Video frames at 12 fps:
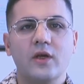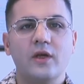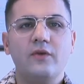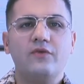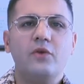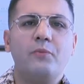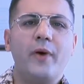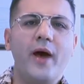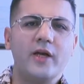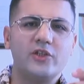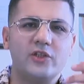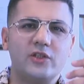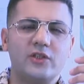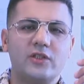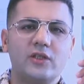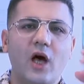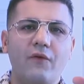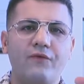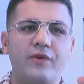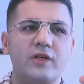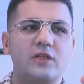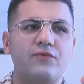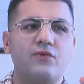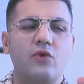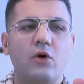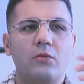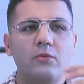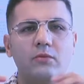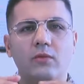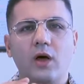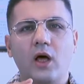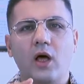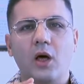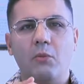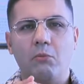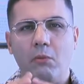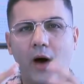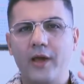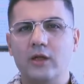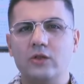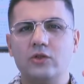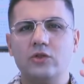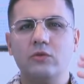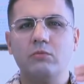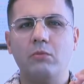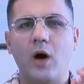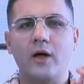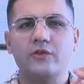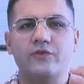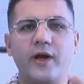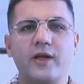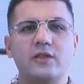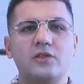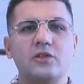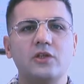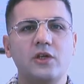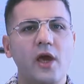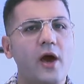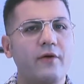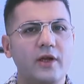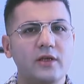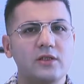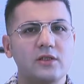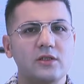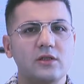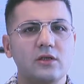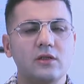If the patient suffers from mild to moderate caries,